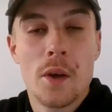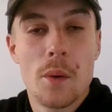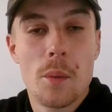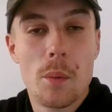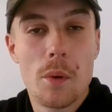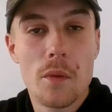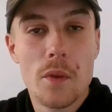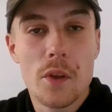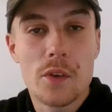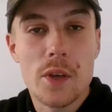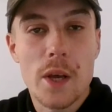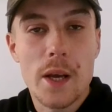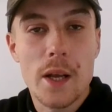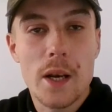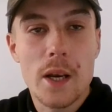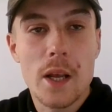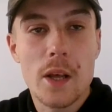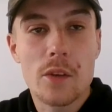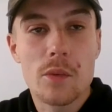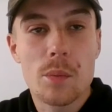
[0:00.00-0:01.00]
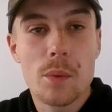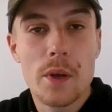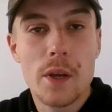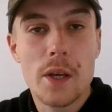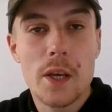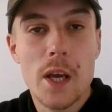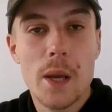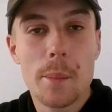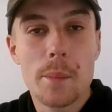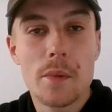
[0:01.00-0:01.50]
won the title last week,
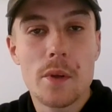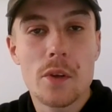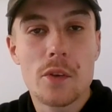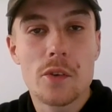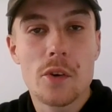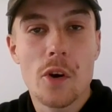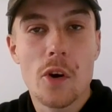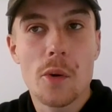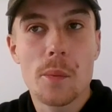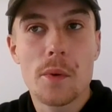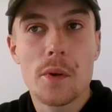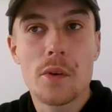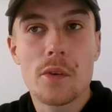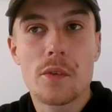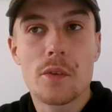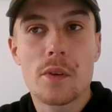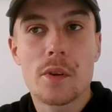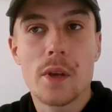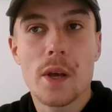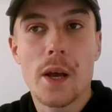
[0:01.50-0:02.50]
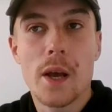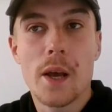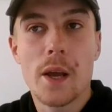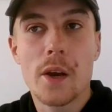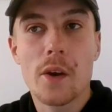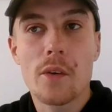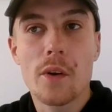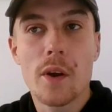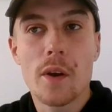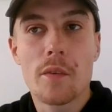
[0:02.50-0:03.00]
came to this tournament in
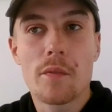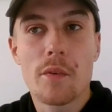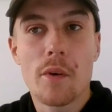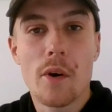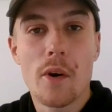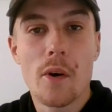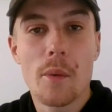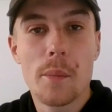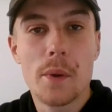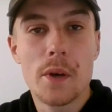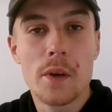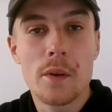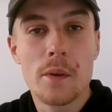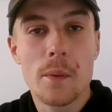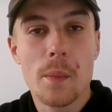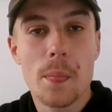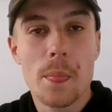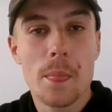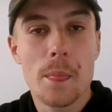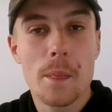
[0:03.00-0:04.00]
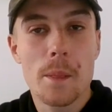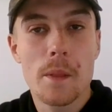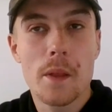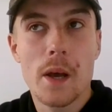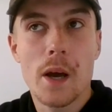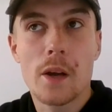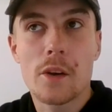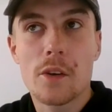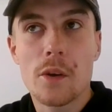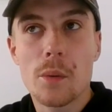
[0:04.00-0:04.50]
great form, and
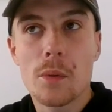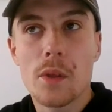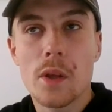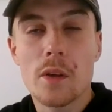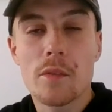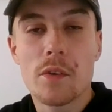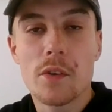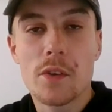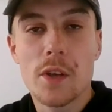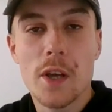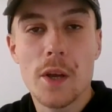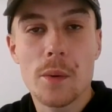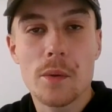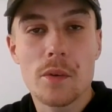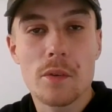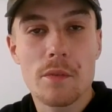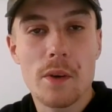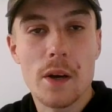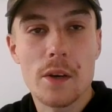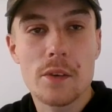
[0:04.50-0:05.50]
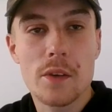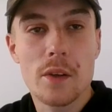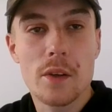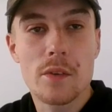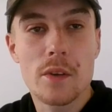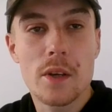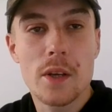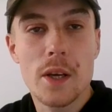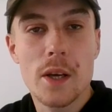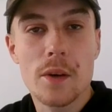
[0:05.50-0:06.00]
I do think fatigue was a factor
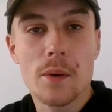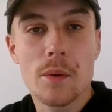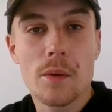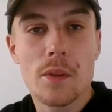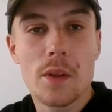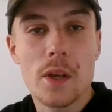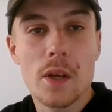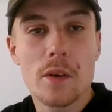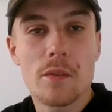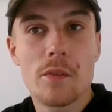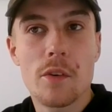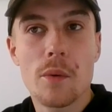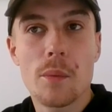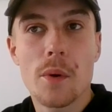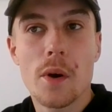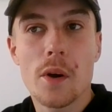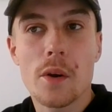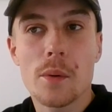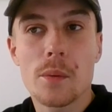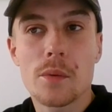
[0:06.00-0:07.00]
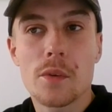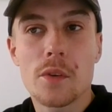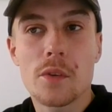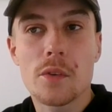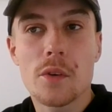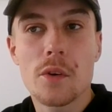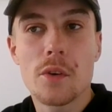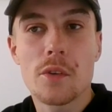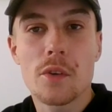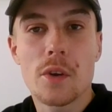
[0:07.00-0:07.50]
yesterday. I don't think her footwork was as
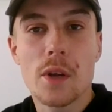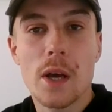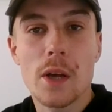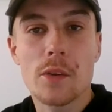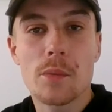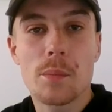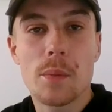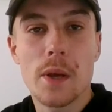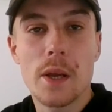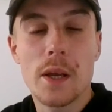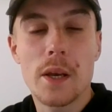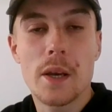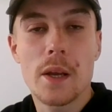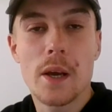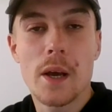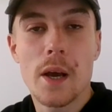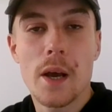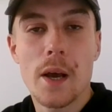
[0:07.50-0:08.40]
good as it has been.